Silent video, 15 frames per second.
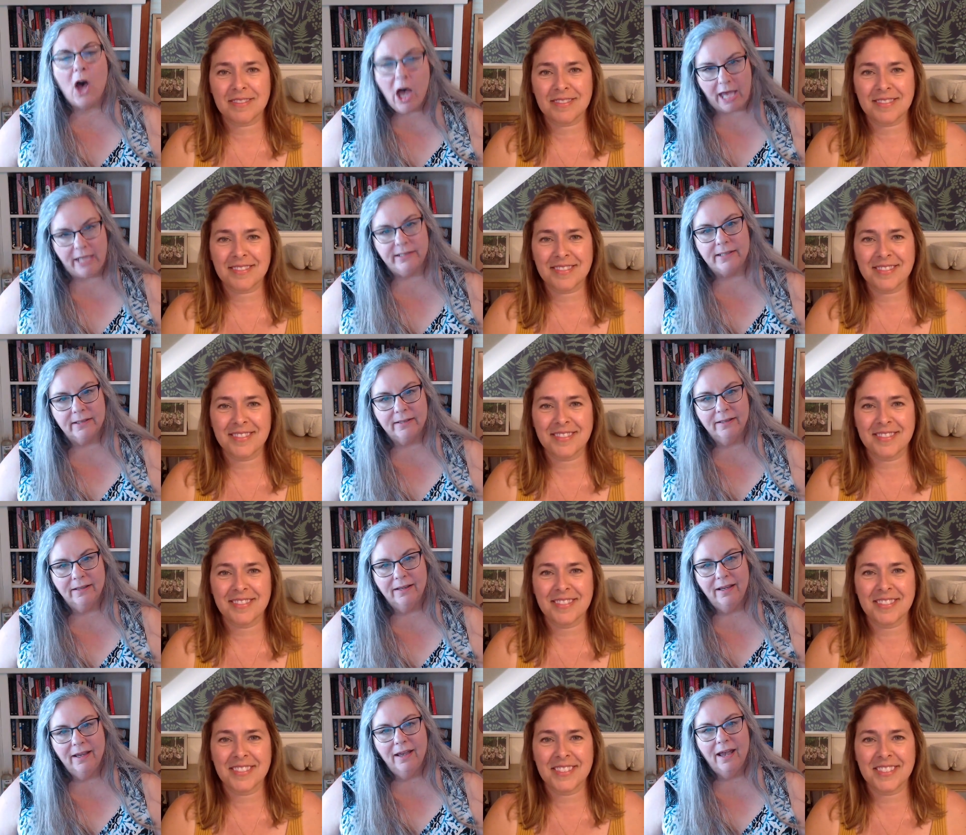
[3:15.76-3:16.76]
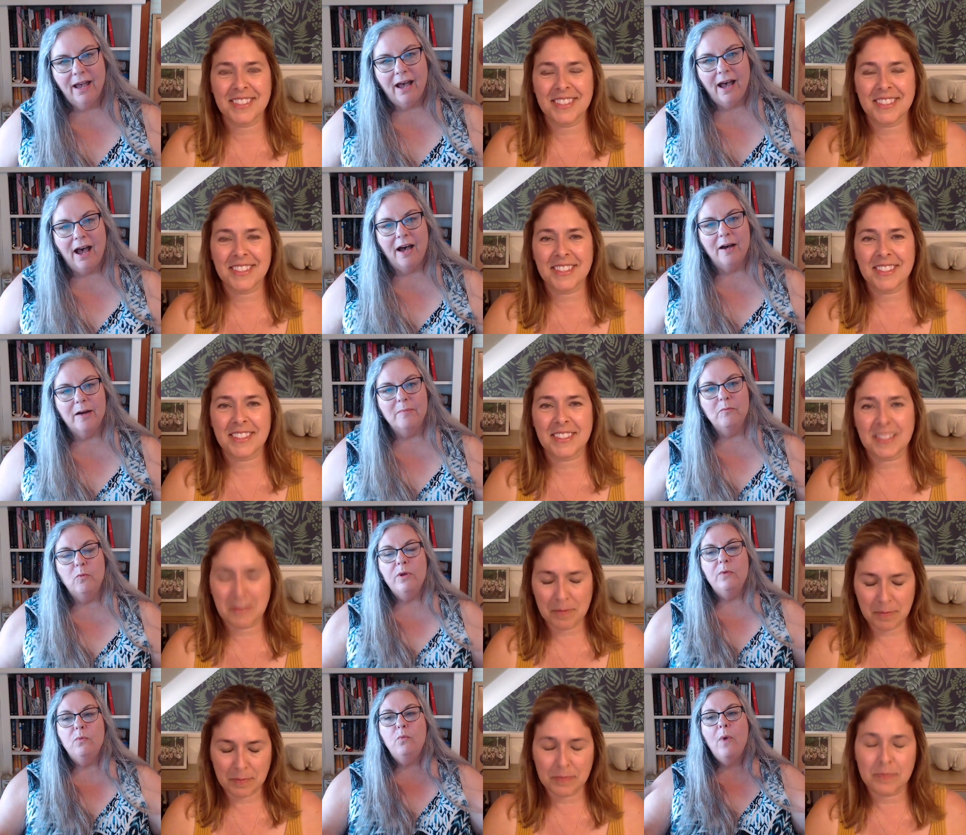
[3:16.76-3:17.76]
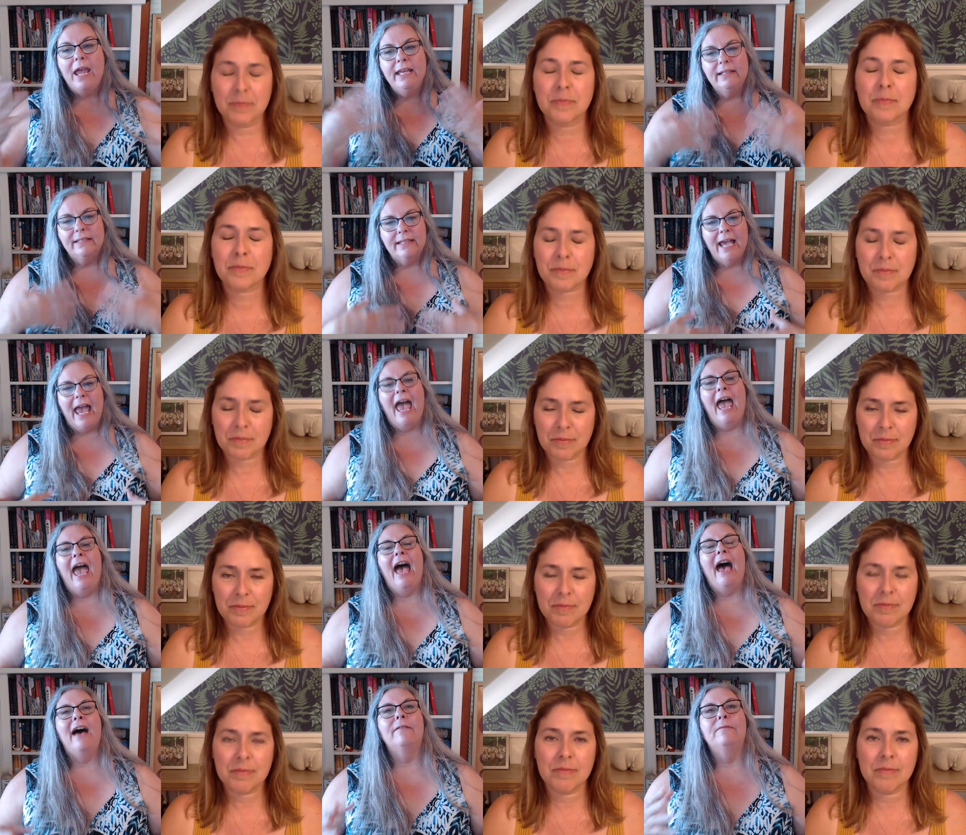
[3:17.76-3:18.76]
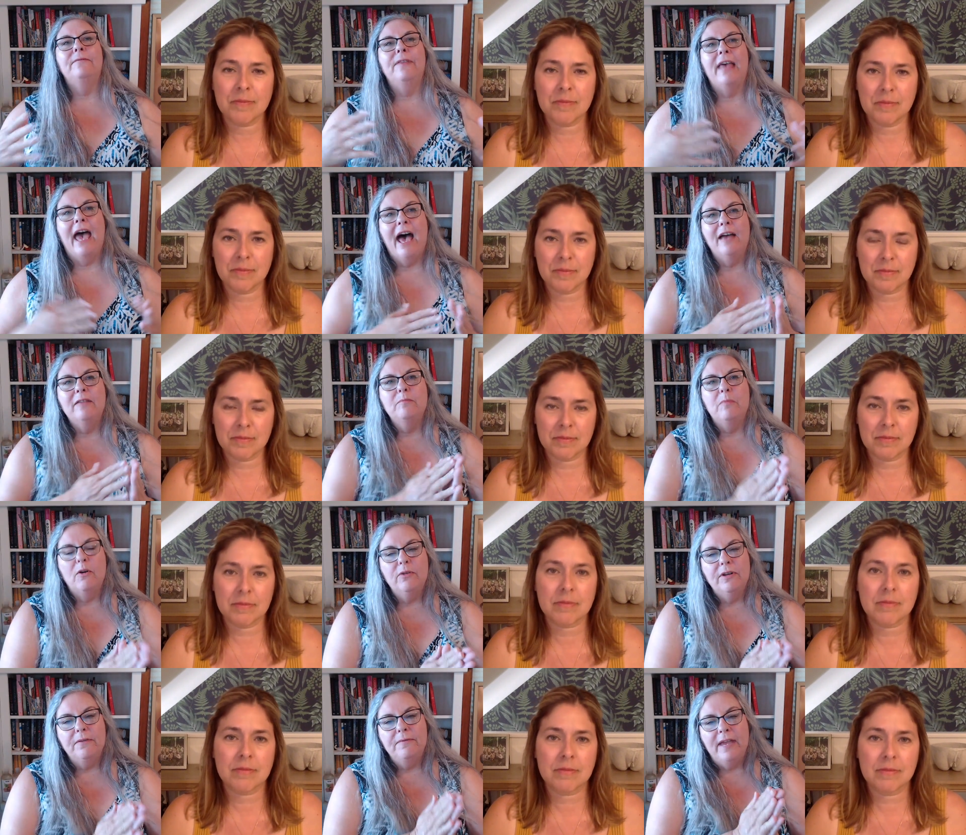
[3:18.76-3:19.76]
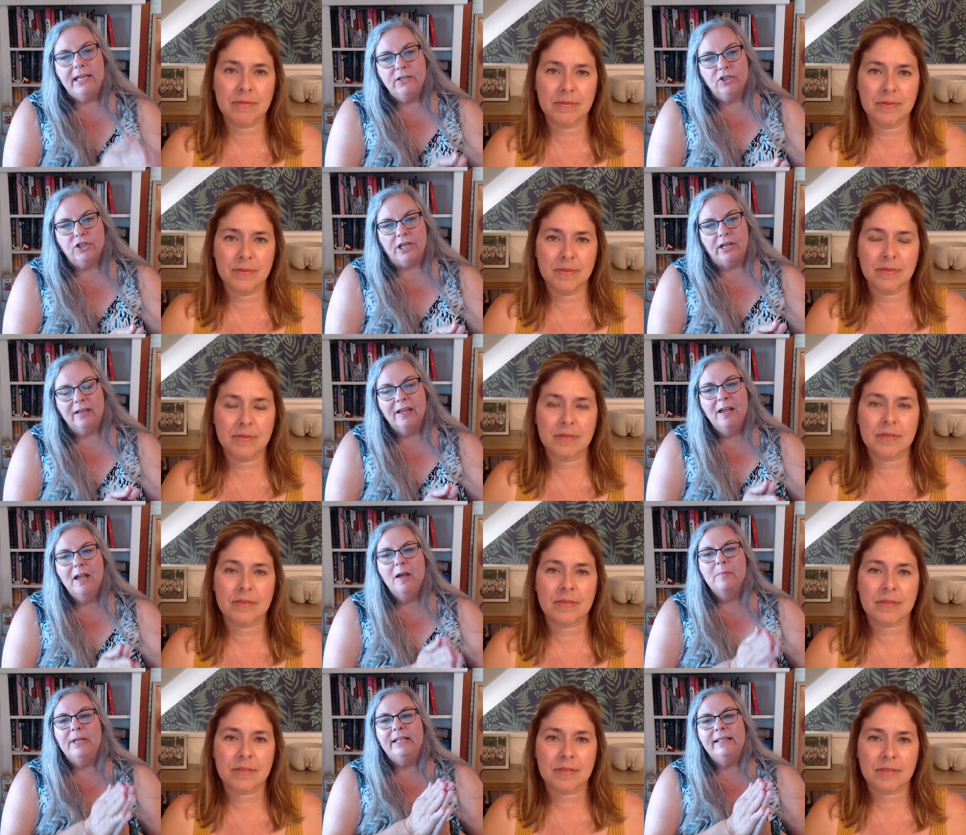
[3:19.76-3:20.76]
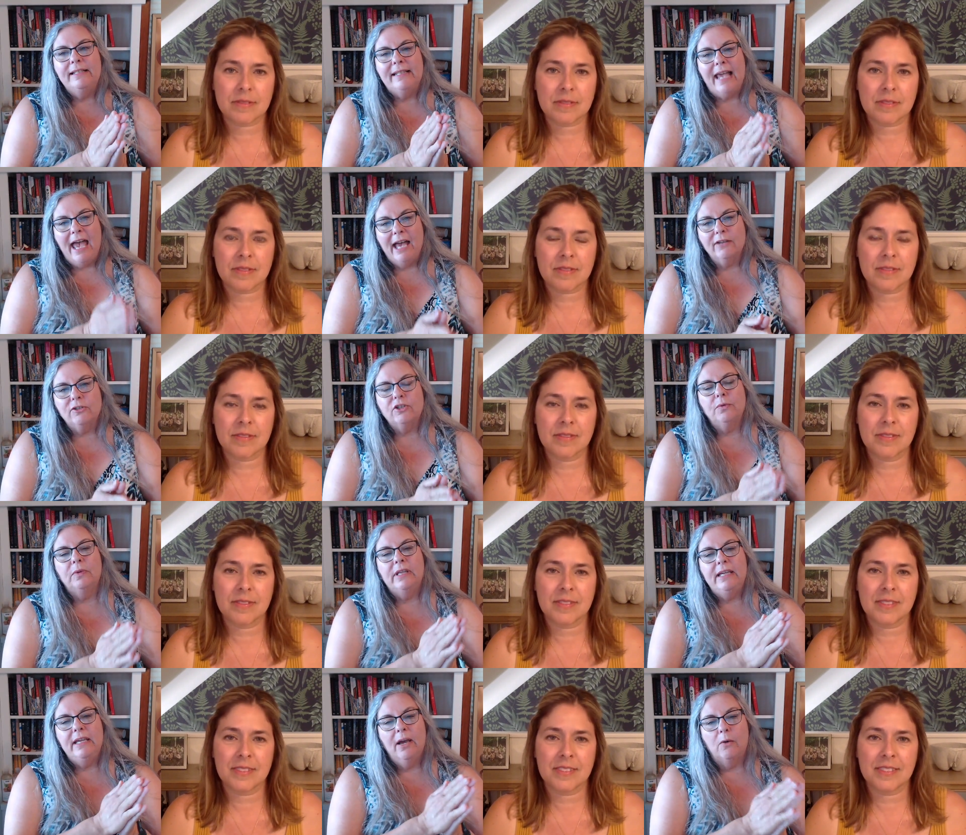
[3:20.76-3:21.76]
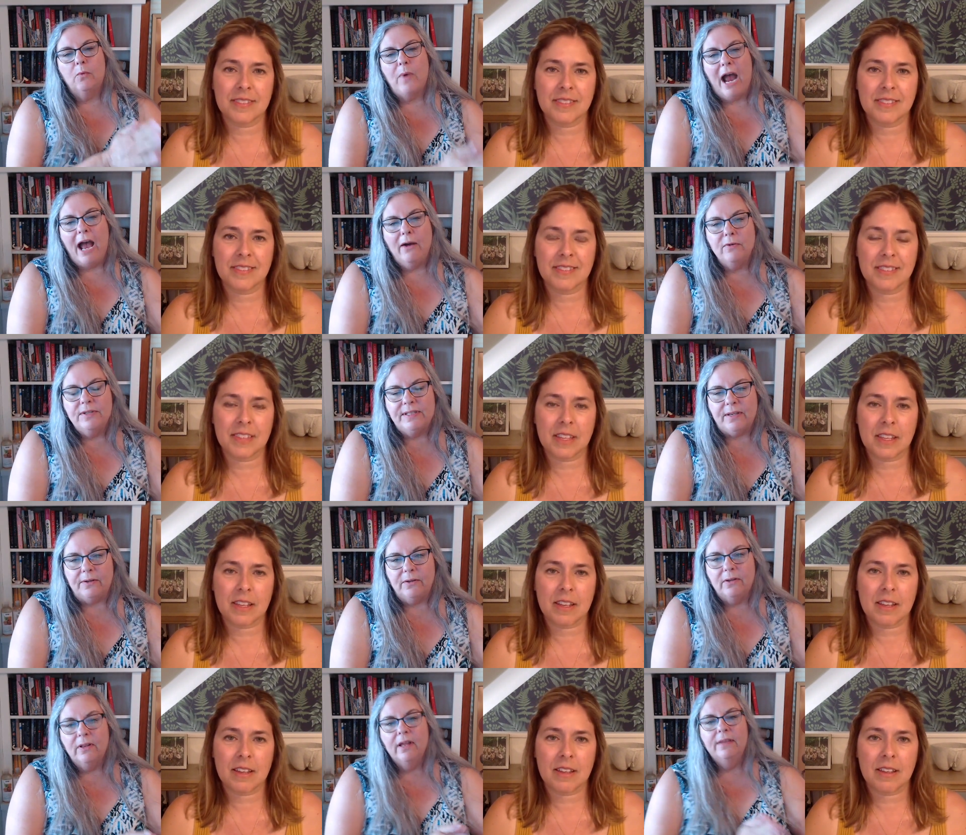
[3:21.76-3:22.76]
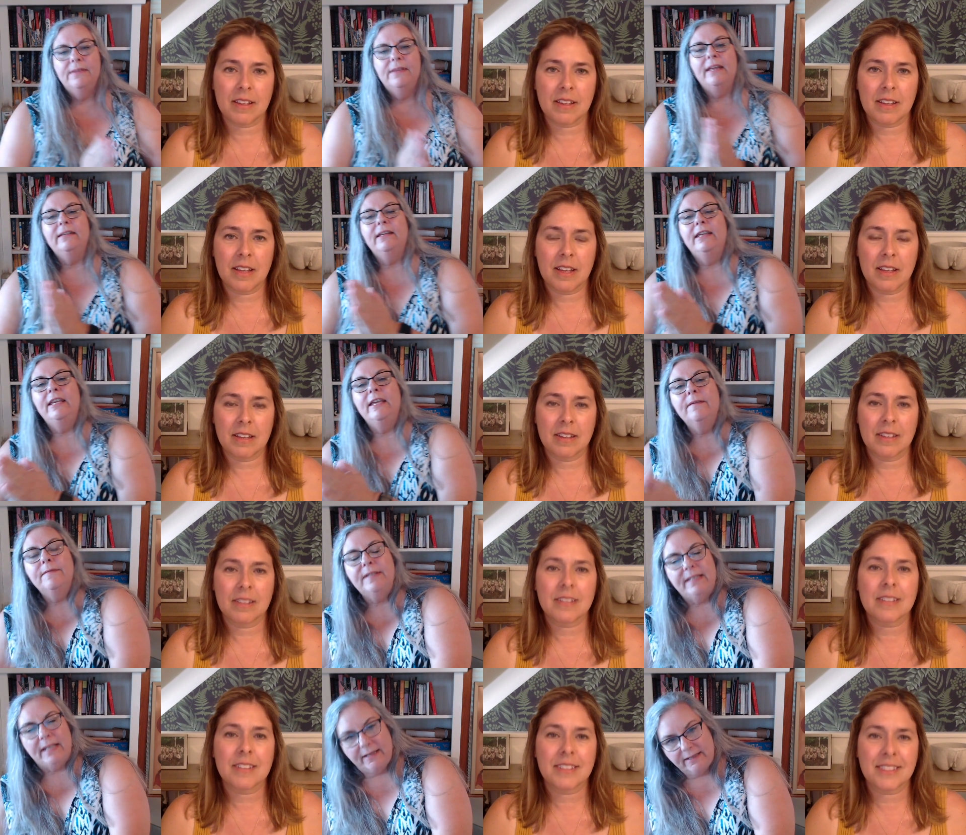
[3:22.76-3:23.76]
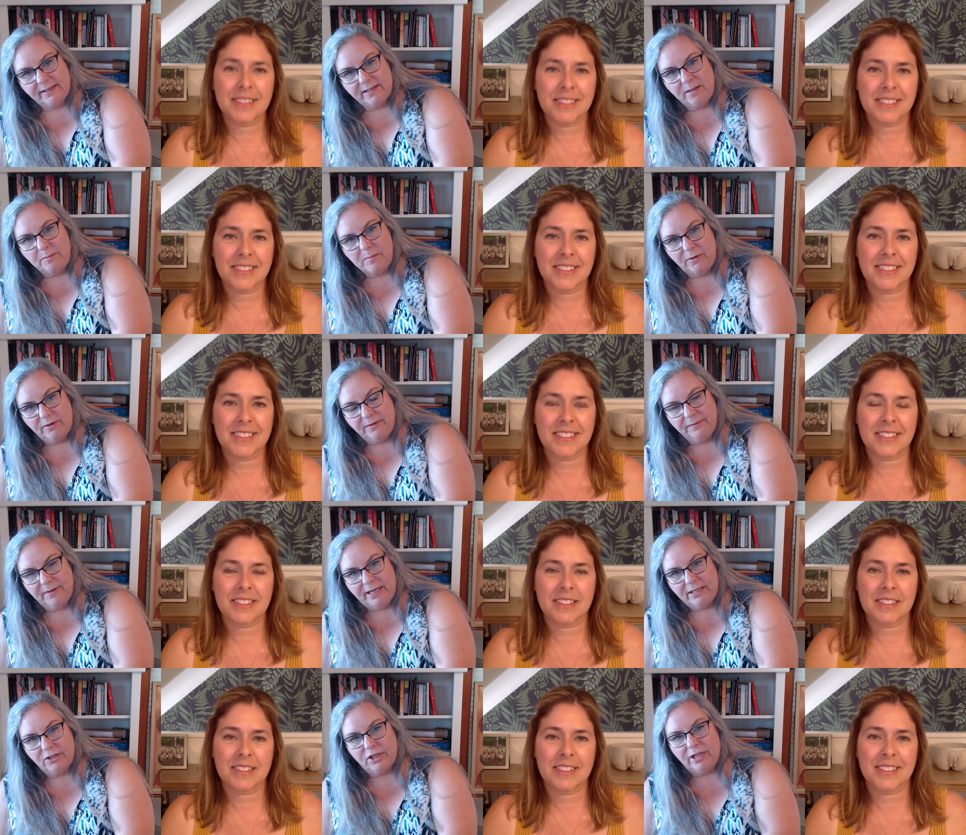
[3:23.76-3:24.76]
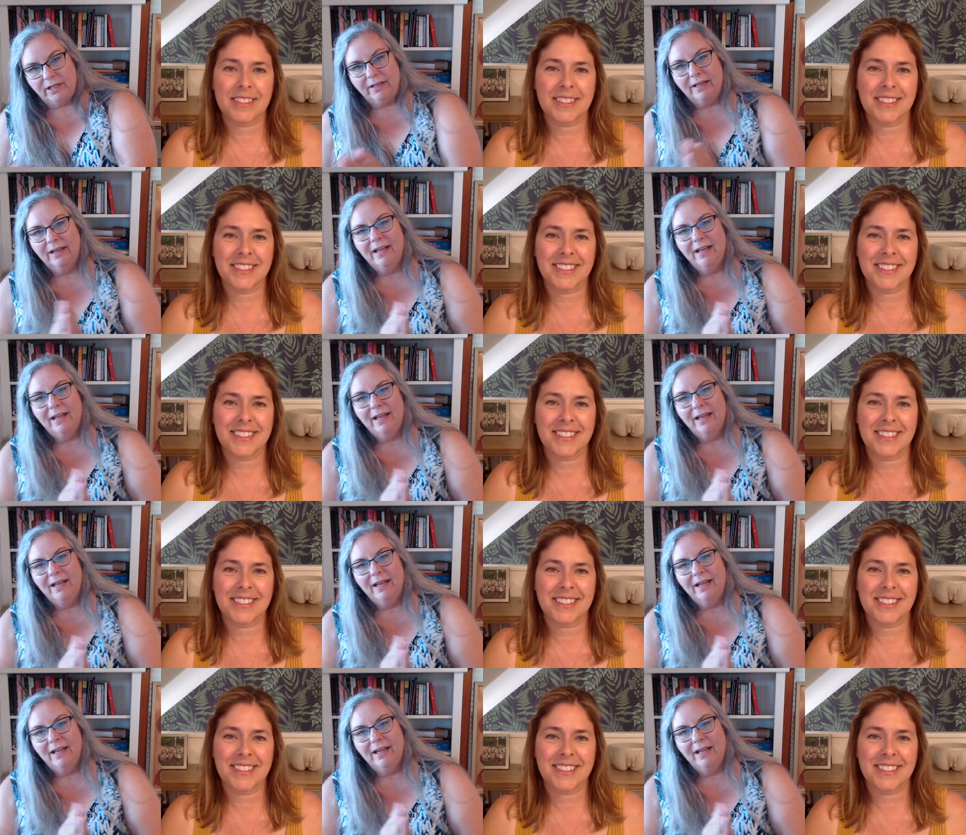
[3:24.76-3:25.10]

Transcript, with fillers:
Speaker 1: thought um, we wait to have that motivation, but it's actually arousal that gives us the motivation.